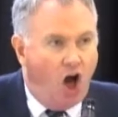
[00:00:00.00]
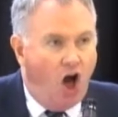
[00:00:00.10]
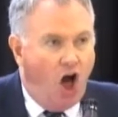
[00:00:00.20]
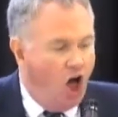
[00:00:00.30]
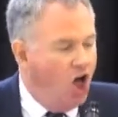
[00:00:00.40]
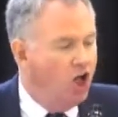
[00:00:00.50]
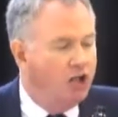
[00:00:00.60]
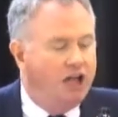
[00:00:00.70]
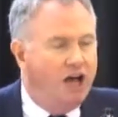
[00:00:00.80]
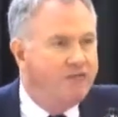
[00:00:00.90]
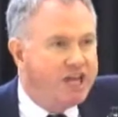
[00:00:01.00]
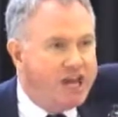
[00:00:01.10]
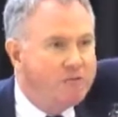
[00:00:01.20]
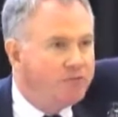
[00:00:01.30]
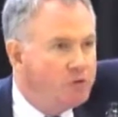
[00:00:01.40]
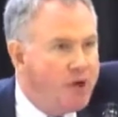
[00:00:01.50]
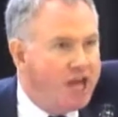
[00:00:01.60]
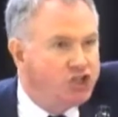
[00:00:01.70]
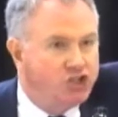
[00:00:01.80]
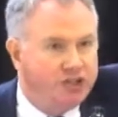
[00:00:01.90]
All of the
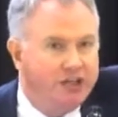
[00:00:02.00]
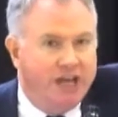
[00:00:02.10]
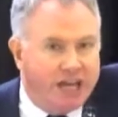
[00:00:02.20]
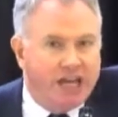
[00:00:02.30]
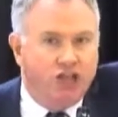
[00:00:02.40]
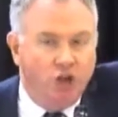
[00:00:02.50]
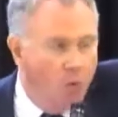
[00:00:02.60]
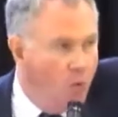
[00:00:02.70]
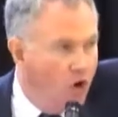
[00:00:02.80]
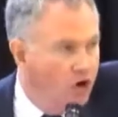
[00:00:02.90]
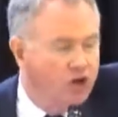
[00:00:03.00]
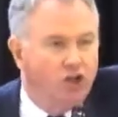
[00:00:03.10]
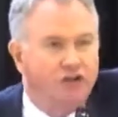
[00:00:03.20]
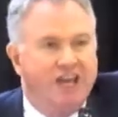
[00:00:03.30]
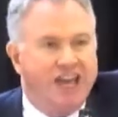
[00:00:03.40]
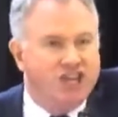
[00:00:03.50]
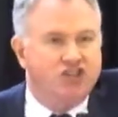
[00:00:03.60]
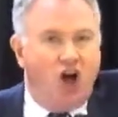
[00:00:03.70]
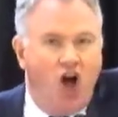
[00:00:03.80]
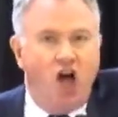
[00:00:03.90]
information in the world
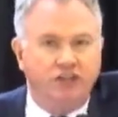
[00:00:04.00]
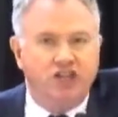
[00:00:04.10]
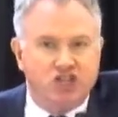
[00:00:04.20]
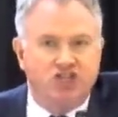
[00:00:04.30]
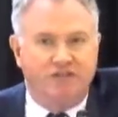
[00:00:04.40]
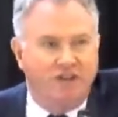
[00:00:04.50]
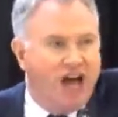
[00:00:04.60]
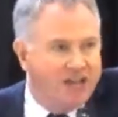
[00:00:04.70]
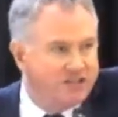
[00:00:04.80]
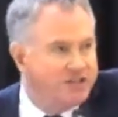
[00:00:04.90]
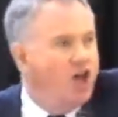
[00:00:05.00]
is on this device.